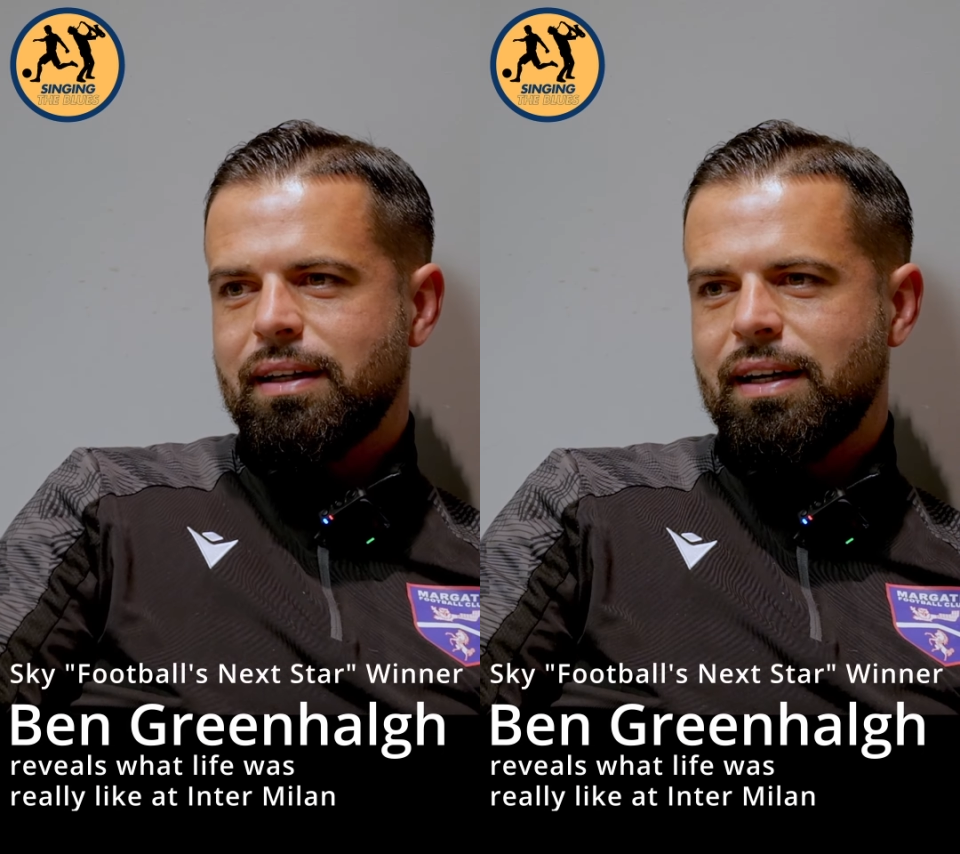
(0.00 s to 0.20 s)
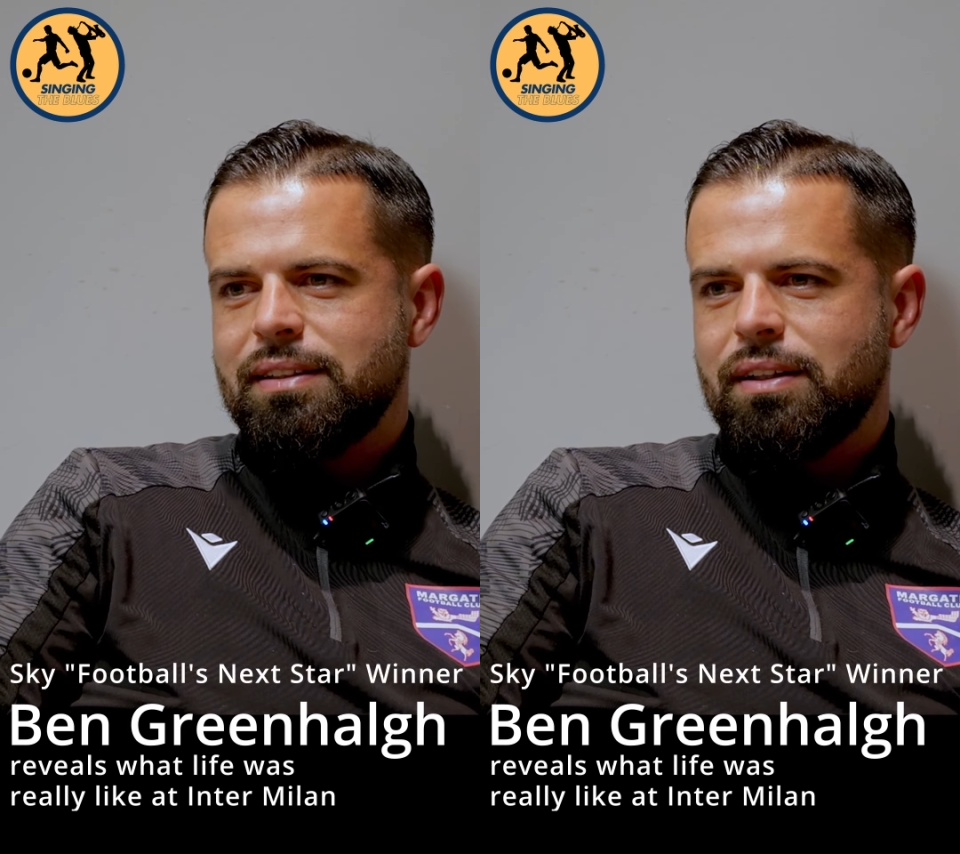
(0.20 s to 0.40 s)

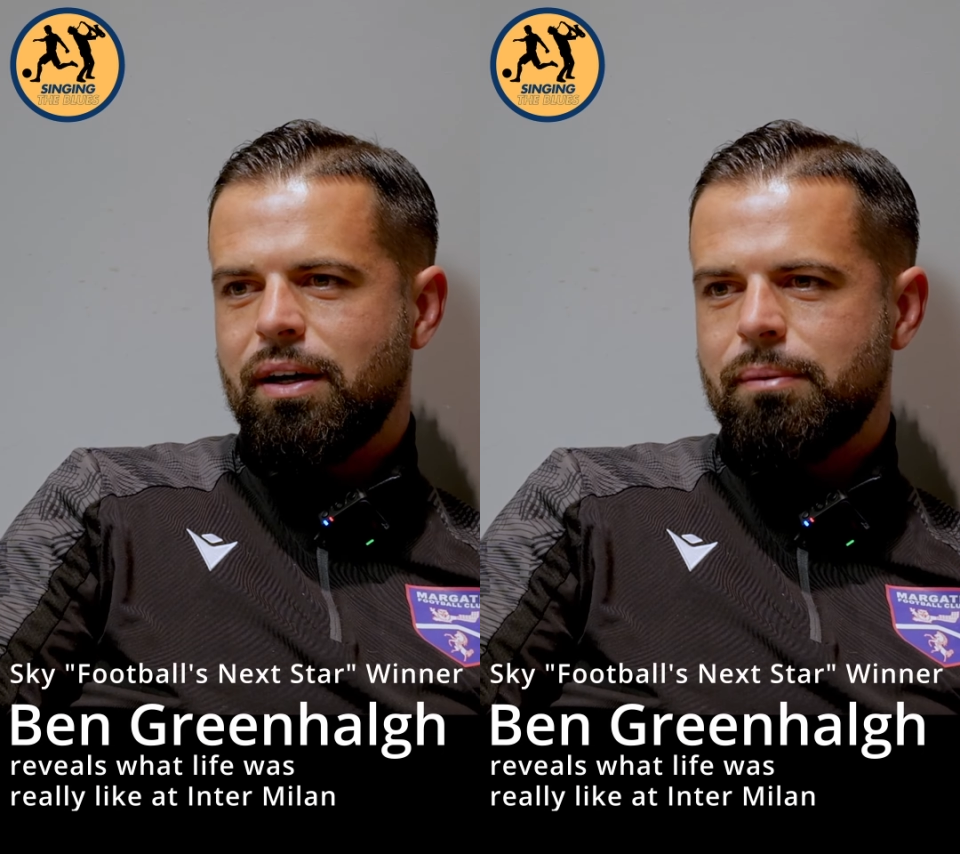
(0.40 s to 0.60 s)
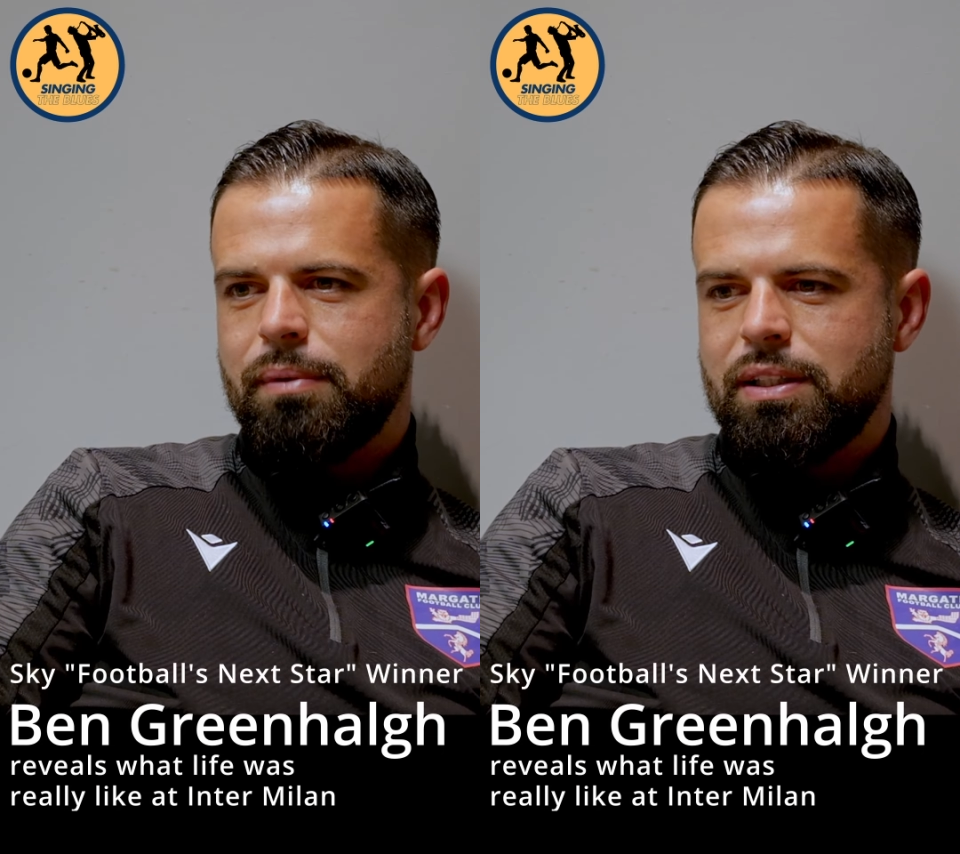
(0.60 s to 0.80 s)

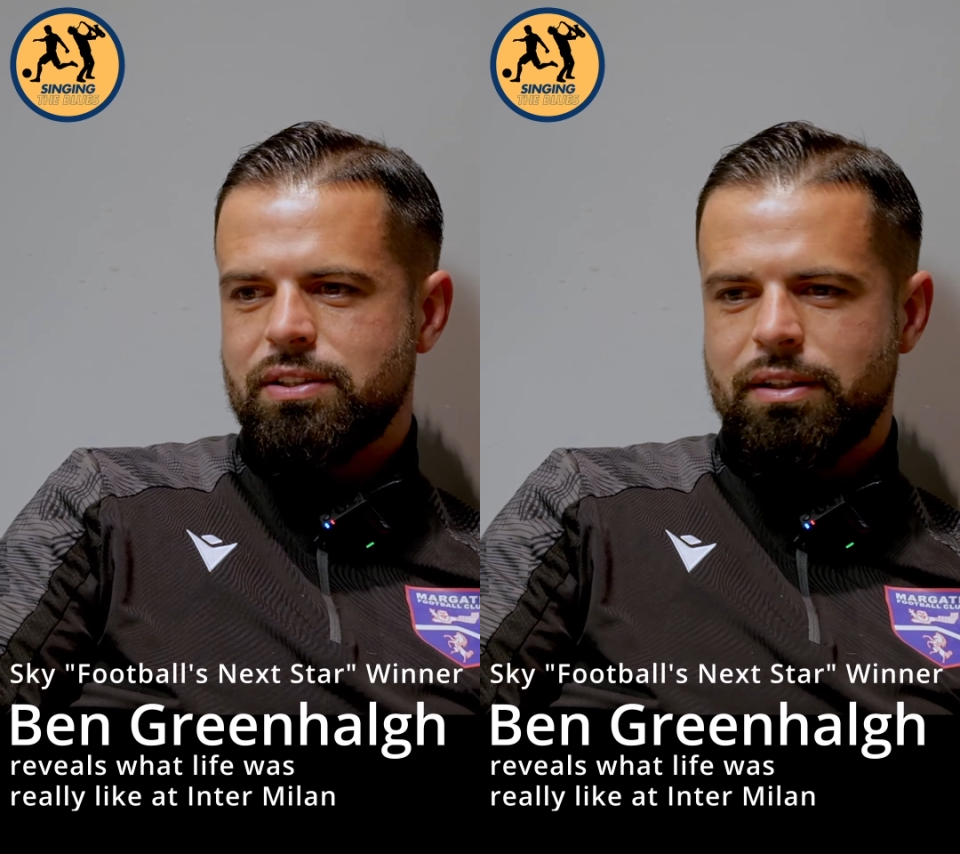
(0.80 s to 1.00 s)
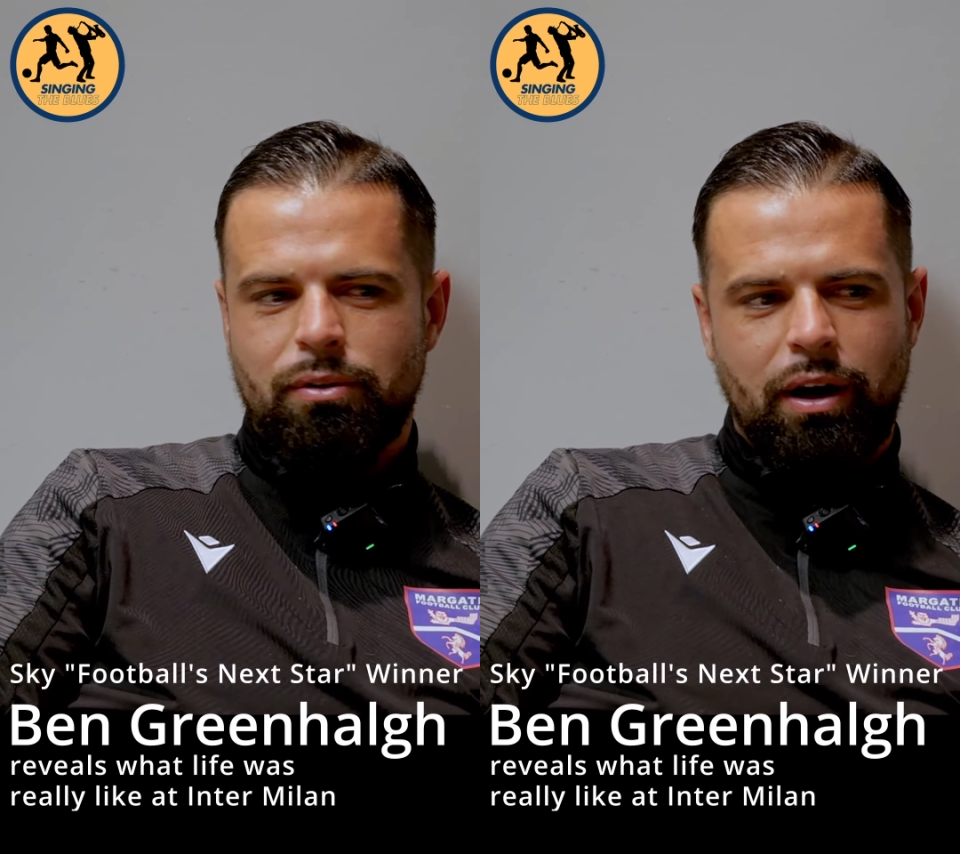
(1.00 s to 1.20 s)
and he
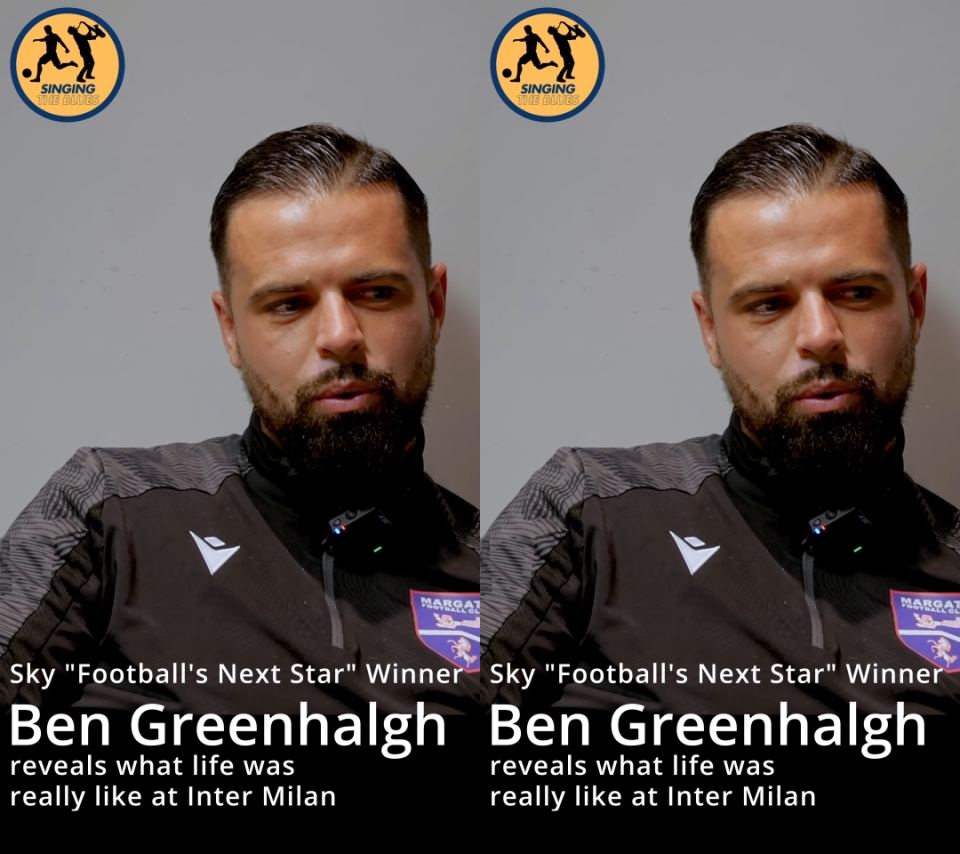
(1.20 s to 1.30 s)
said, right,